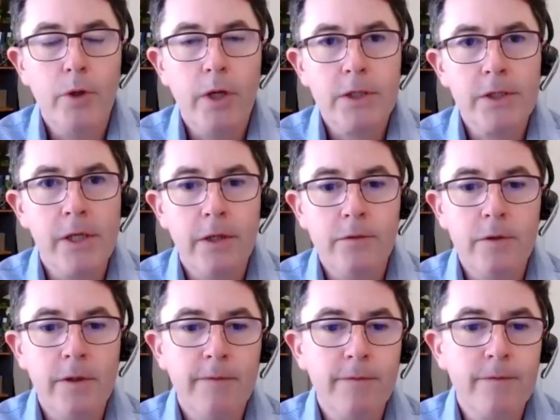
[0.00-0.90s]
production
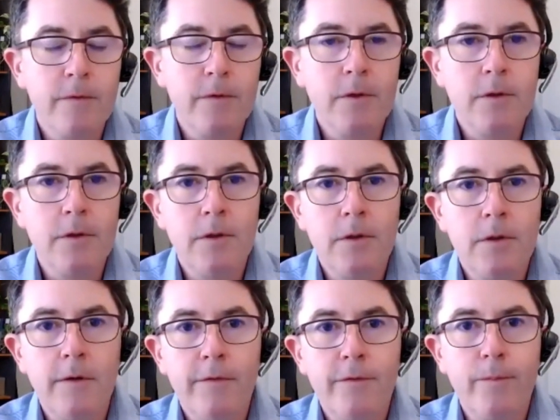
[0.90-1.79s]
history
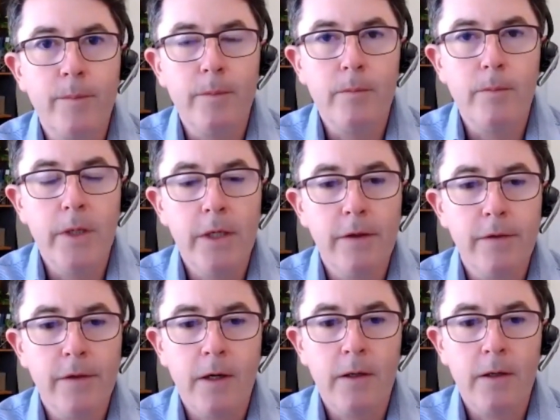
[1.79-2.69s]
of
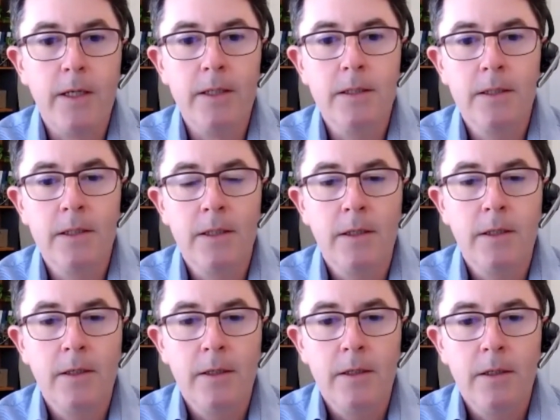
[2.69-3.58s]
Meekatharra
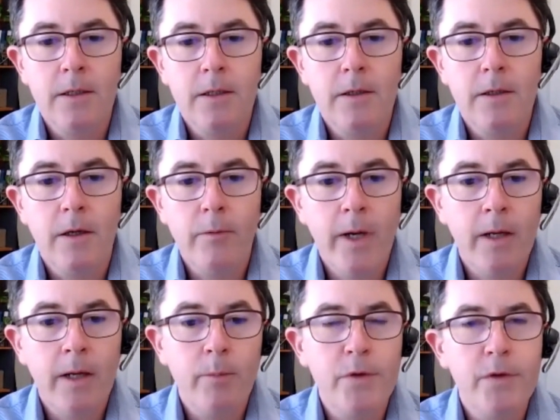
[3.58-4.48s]

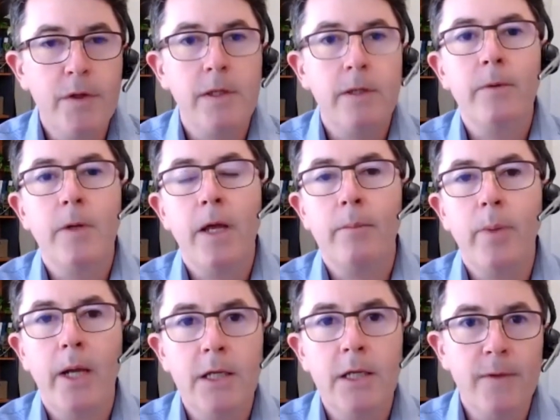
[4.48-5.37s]
around, particularly at
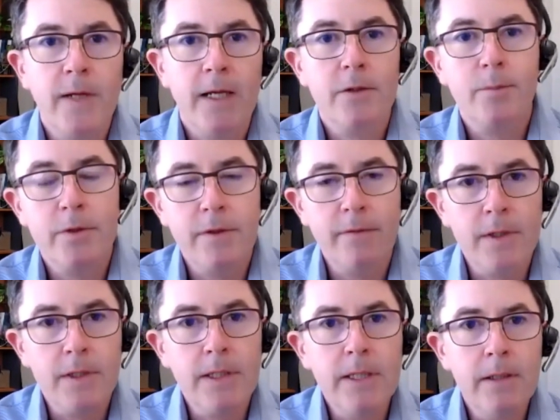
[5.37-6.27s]
Paddy's Flat
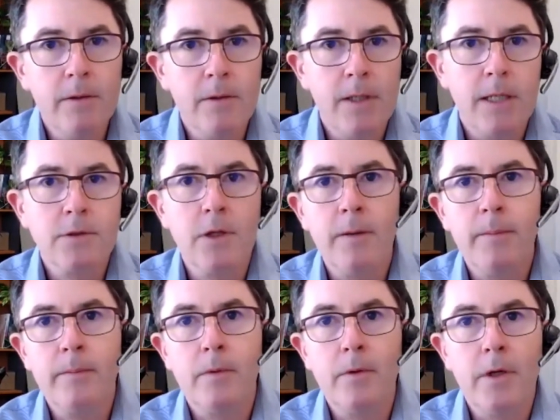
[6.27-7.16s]
specifically. Last
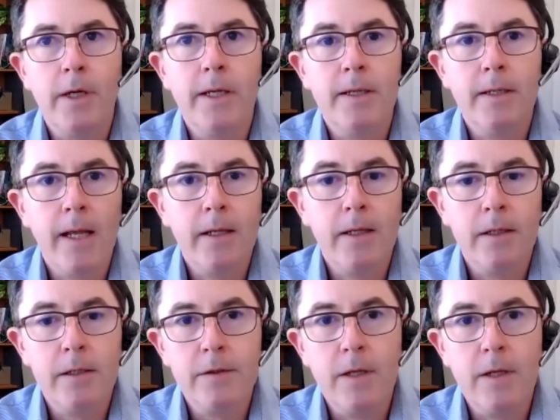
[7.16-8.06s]
time I
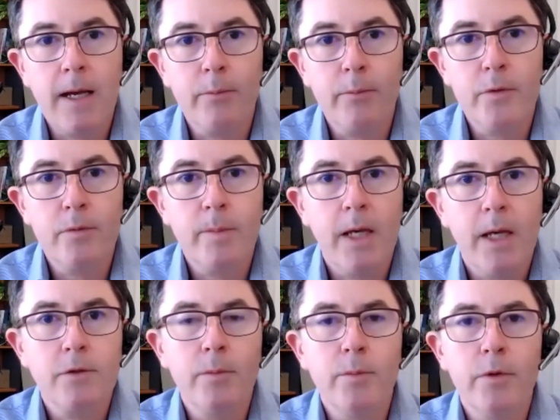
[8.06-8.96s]
added it up was
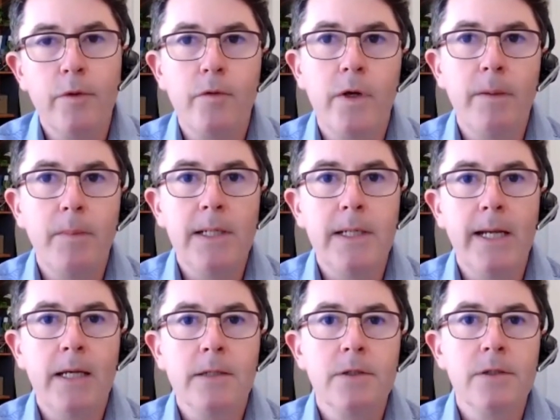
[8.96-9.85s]
about 2.3
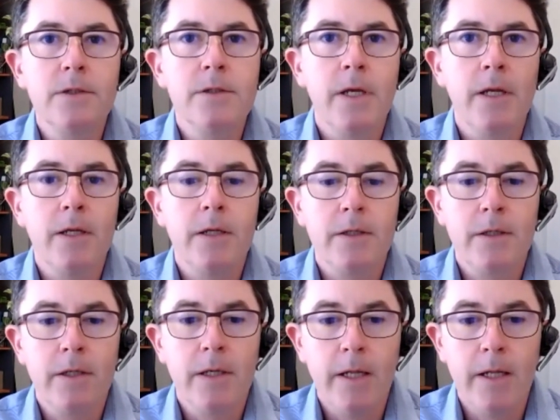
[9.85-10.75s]
million ounces, and
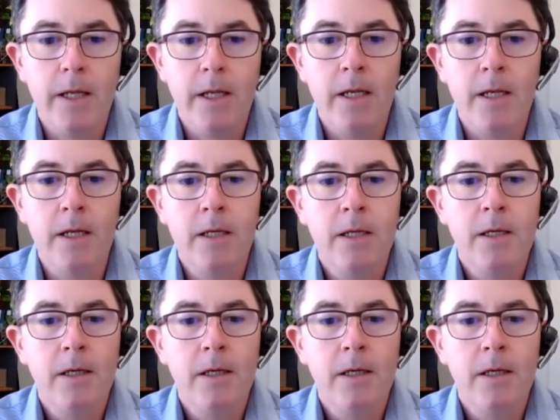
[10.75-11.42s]
then